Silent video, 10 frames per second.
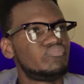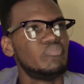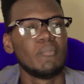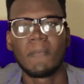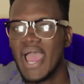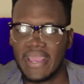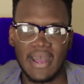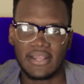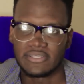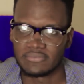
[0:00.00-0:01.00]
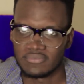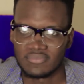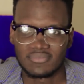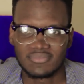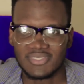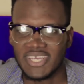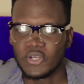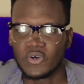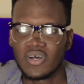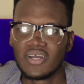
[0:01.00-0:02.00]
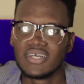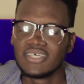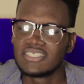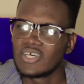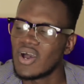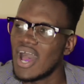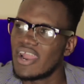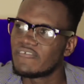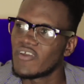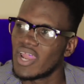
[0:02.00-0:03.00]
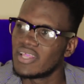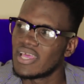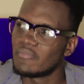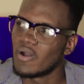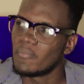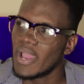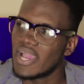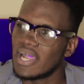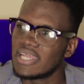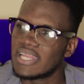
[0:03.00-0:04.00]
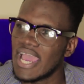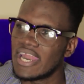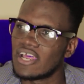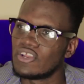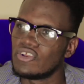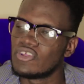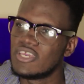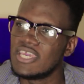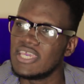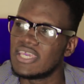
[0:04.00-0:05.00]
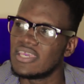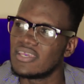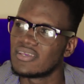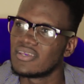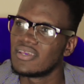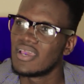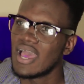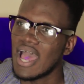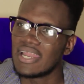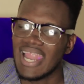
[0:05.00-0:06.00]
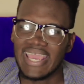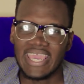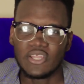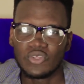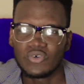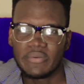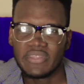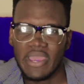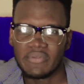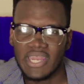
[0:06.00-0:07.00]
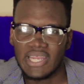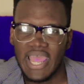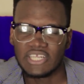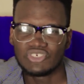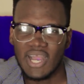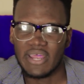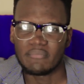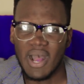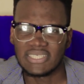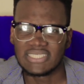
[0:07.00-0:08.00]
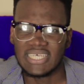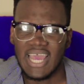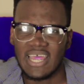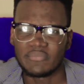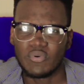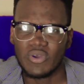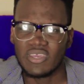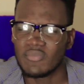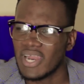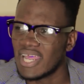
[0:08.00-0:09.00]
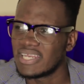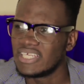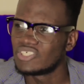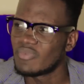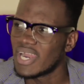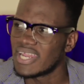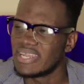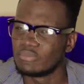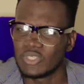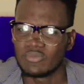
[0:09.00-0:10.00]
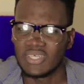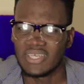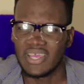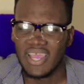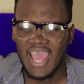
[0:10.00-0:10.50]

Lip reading: Michael, So I had a friend at the time, and Michael did kind of geeky, and like into them time that they like Dragon Ball Z and Pokemon and Digimon and them something there.